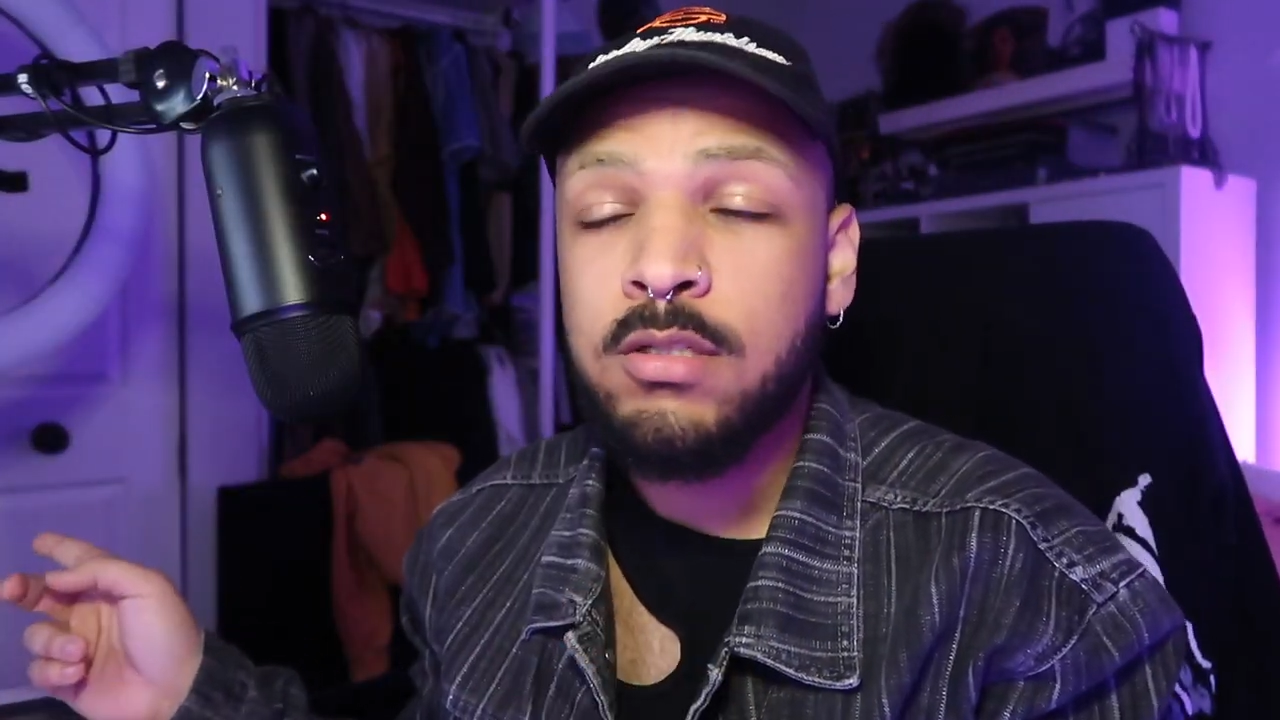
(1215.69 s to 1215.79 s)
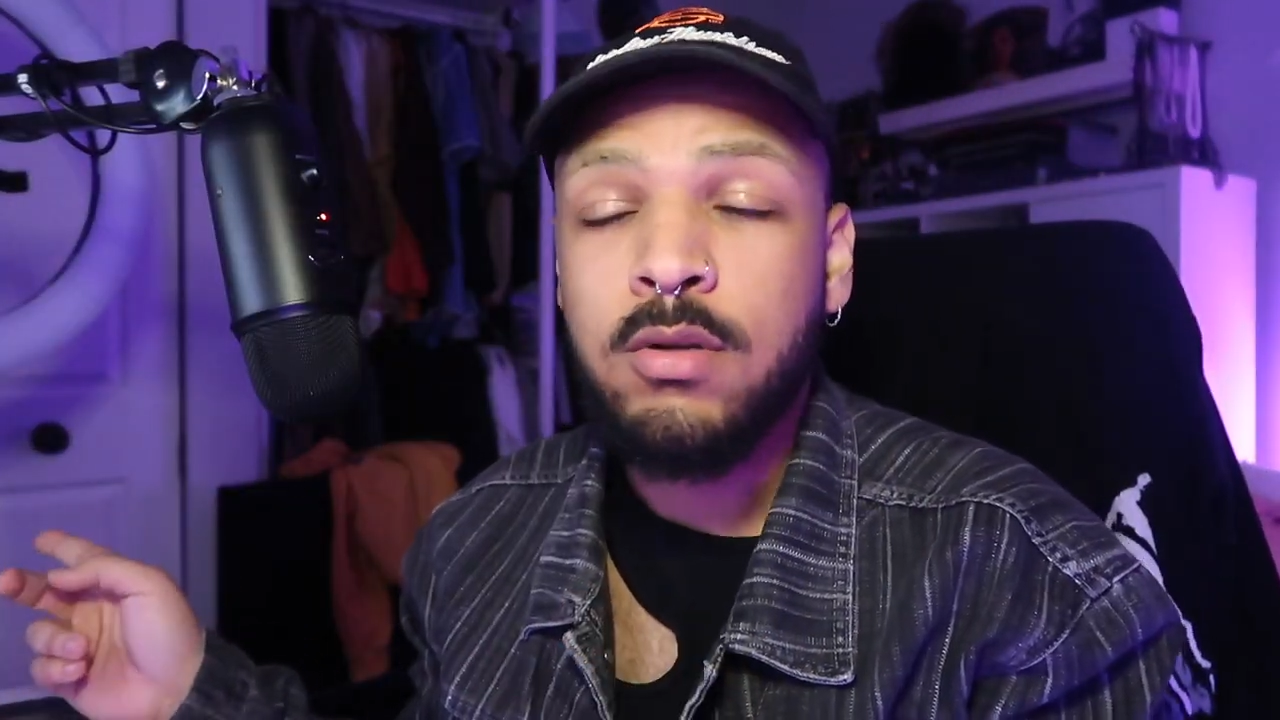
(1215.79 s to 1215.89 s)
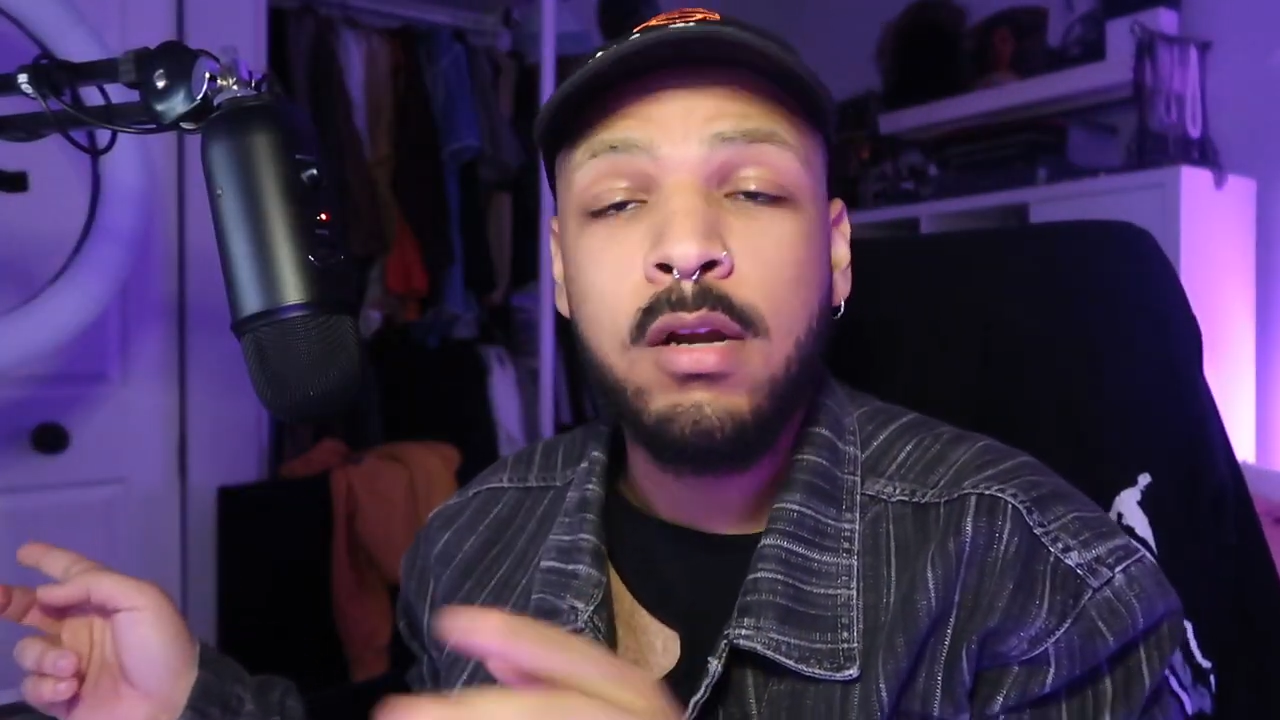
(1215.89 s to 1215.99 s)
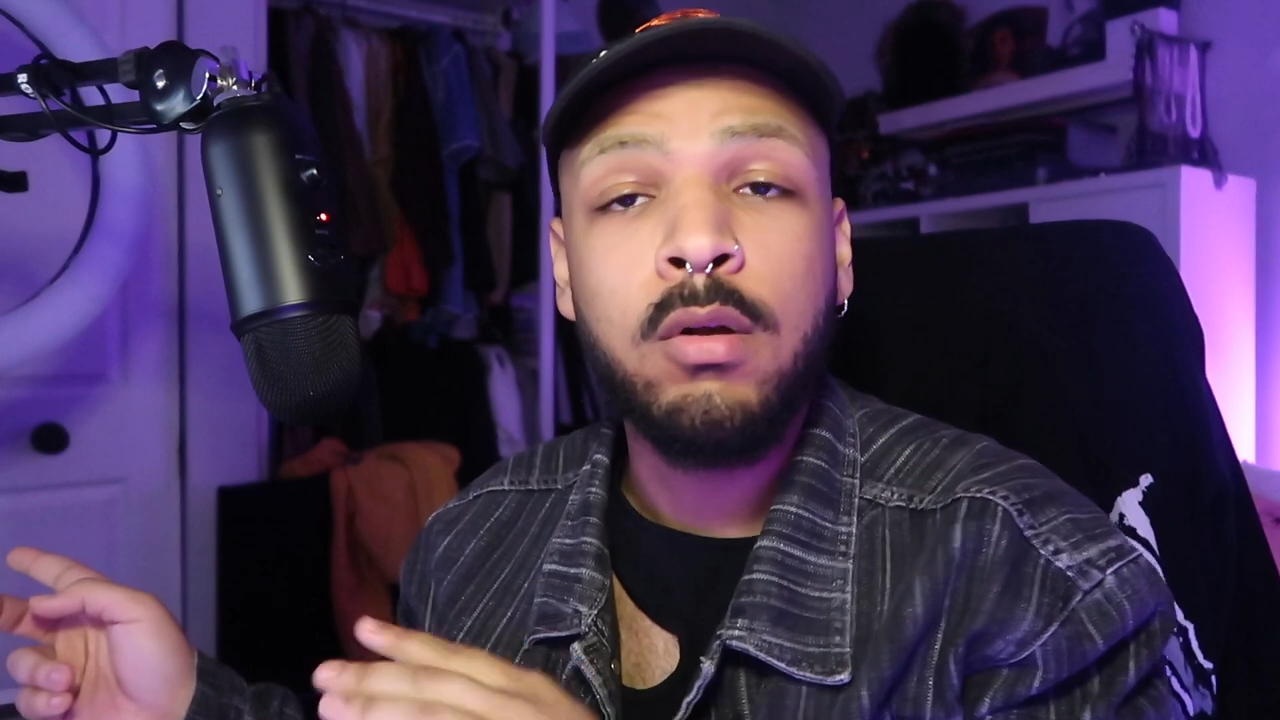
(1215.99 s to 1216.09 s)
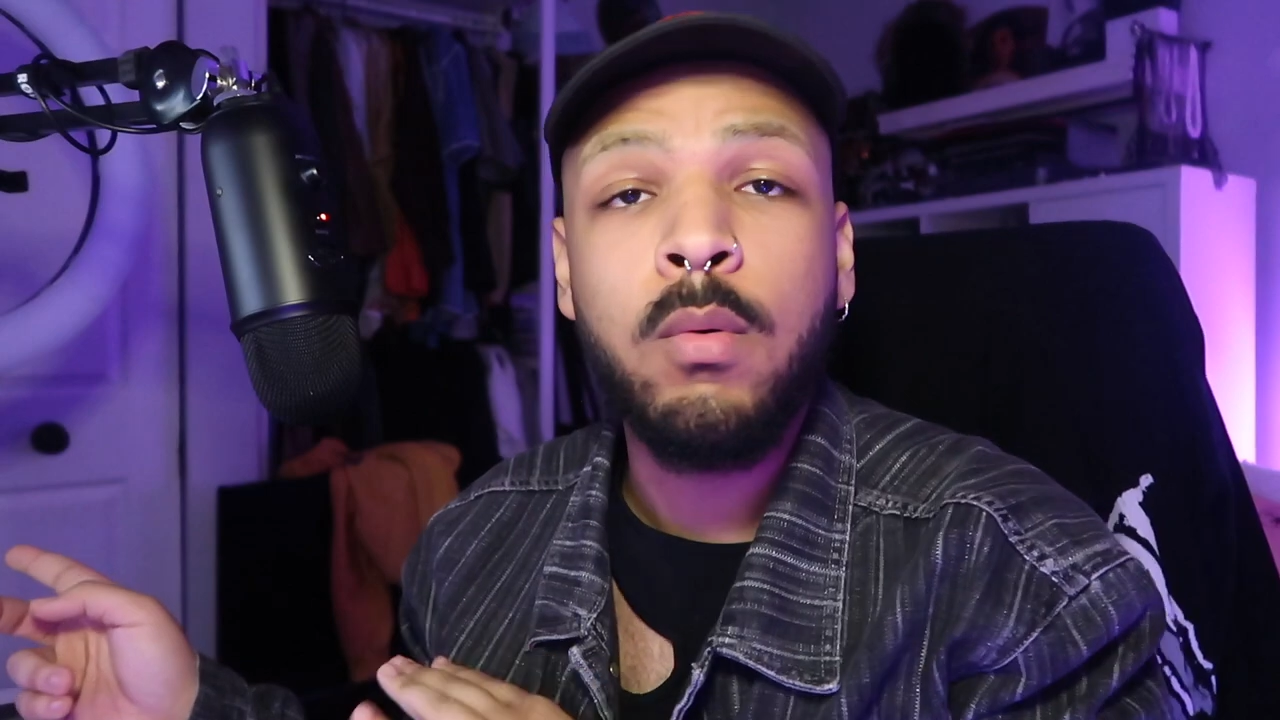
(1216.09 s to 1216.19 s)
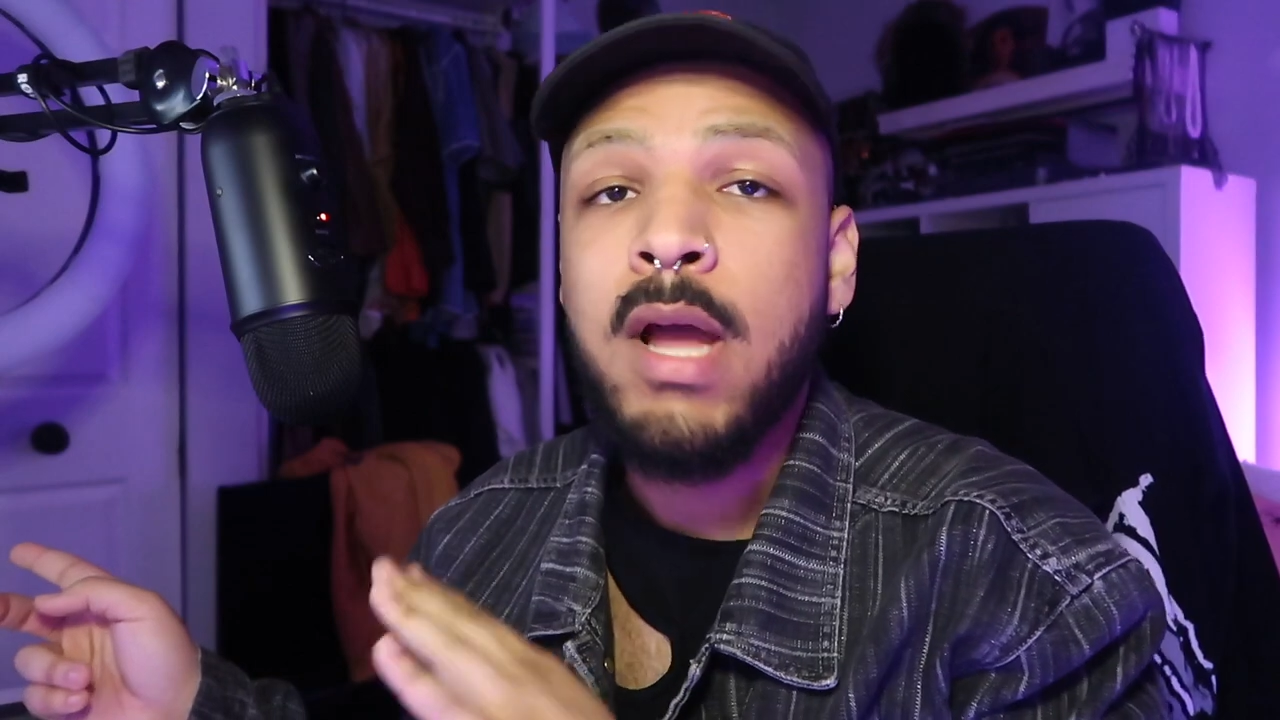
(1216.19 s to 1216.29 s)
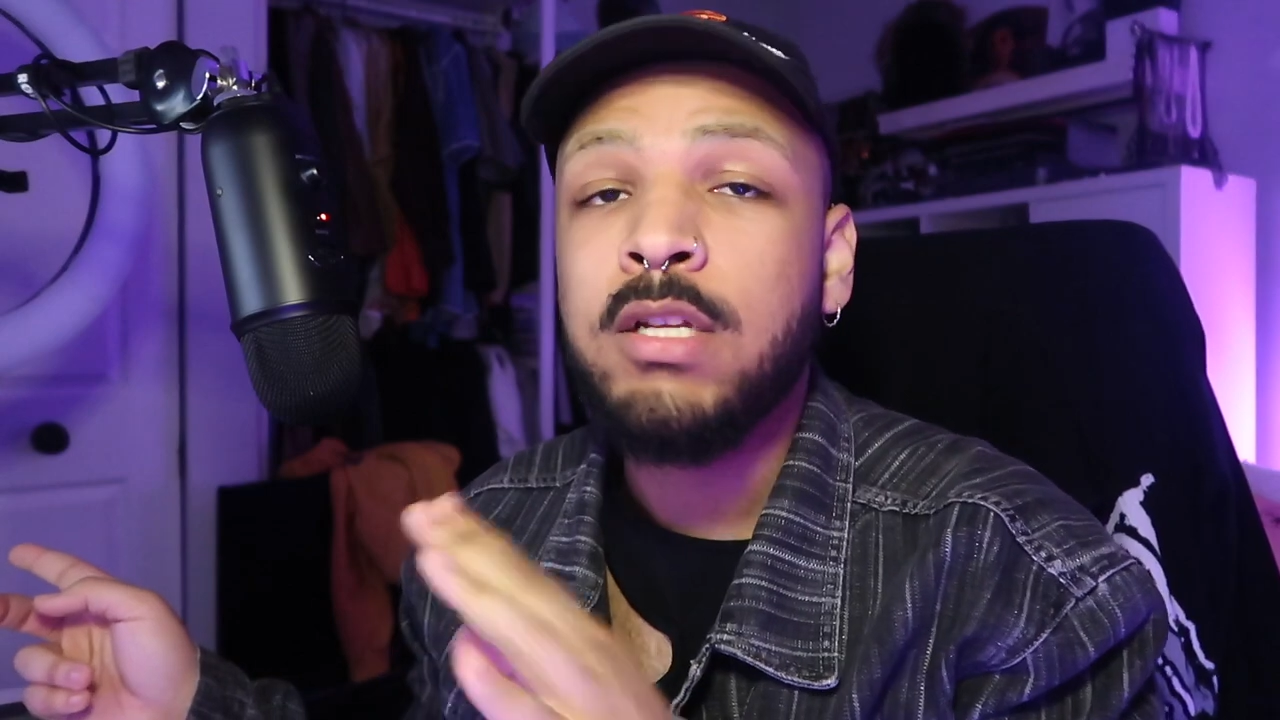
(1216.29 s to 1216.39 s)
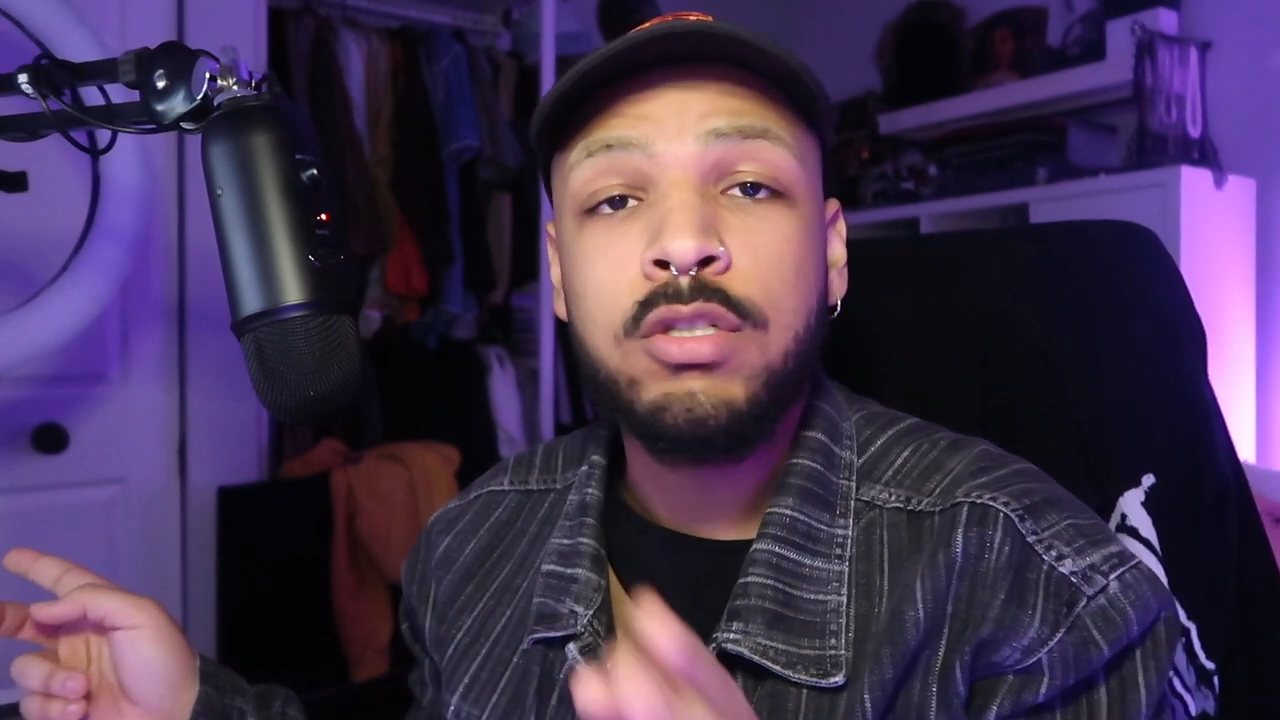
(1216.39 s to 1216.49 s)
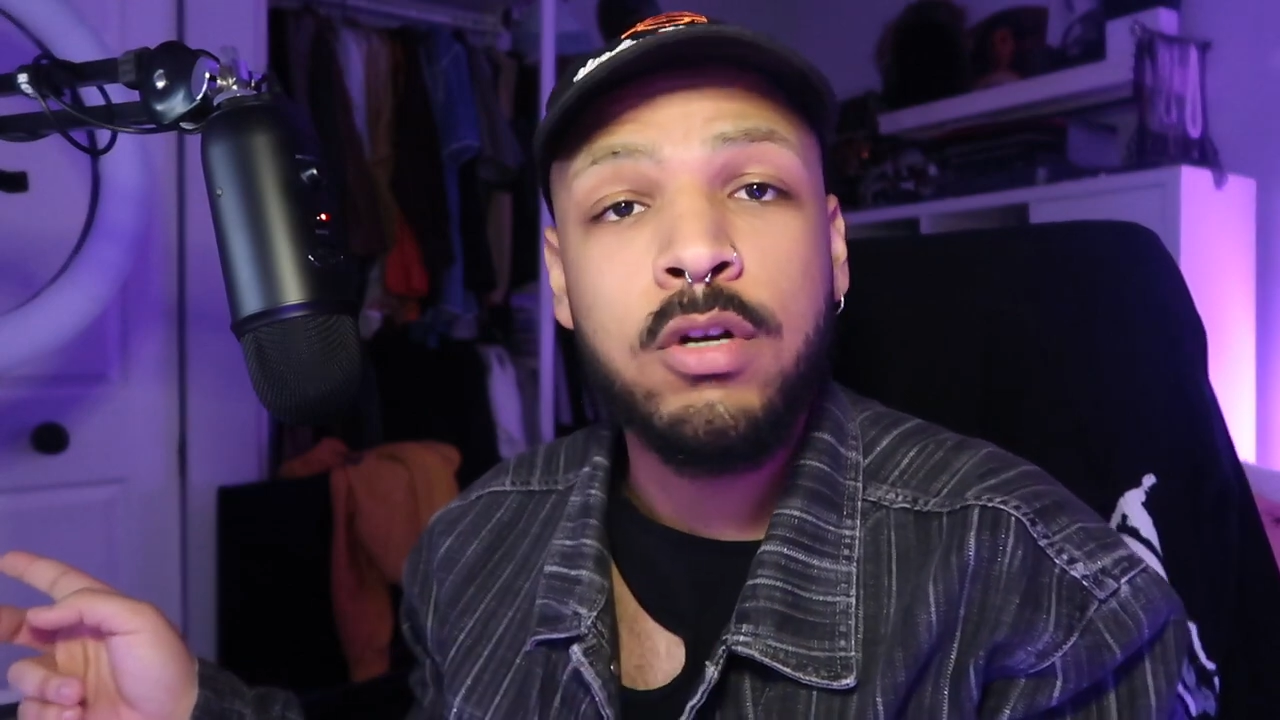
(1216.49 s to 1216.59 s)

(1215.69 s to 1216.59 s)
so I don't know why I just